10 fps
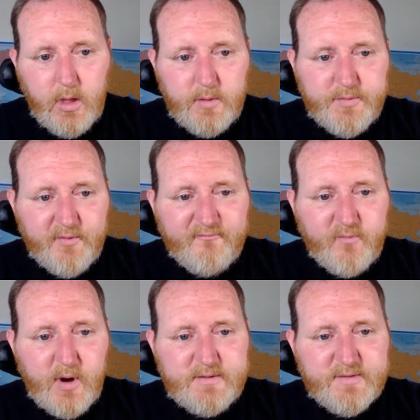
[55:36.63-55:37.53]
To
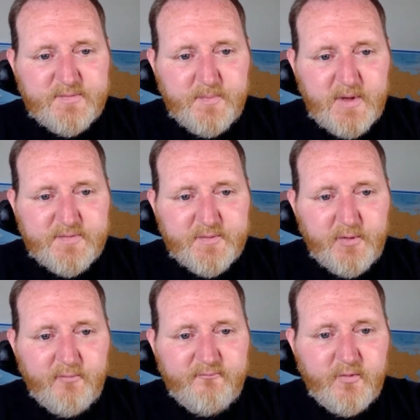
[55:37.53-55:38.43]
avoid
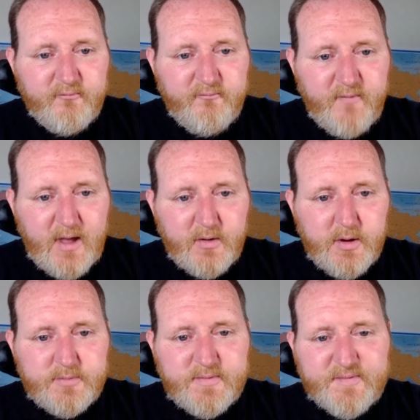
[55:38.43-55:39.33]
dismissal for
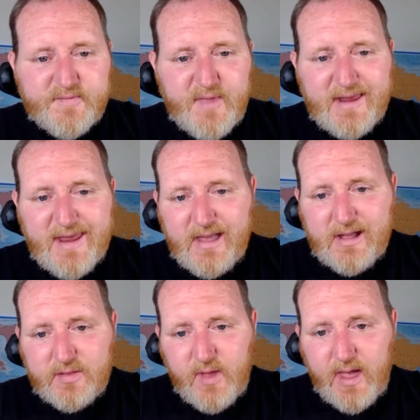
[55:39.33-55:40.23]
failure to state a
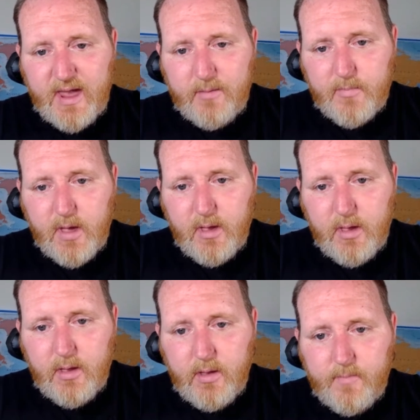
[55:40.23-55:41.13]
claim,
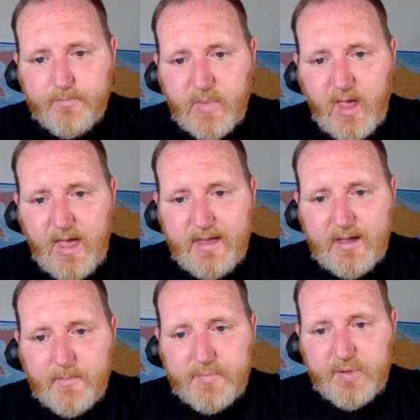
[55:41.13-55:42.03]
a
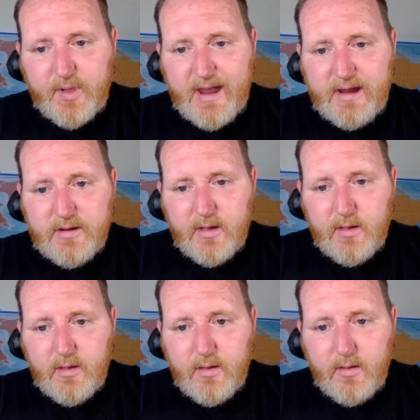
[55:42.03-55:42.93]
complaint
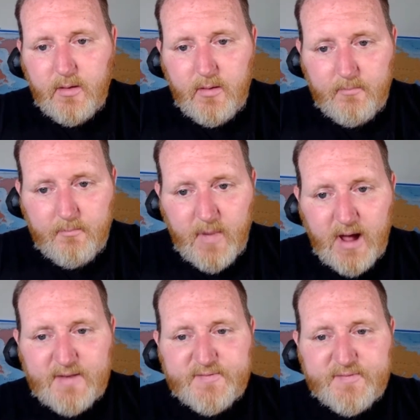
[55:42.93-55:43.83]

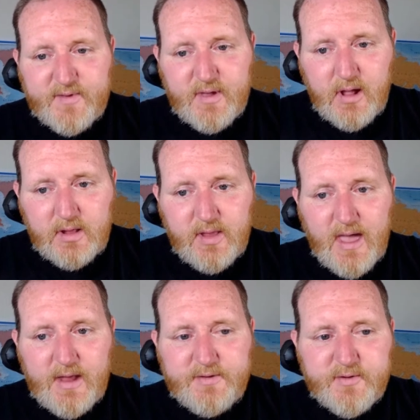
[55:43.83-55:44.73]
must
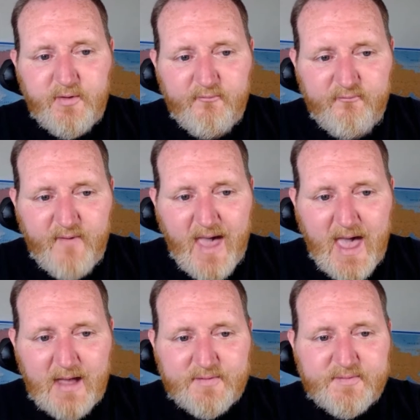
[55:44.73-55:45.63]
allege
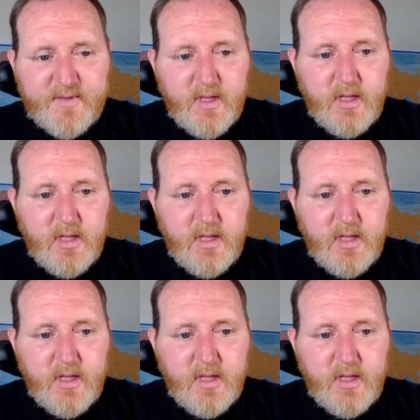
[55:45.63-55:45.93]
facts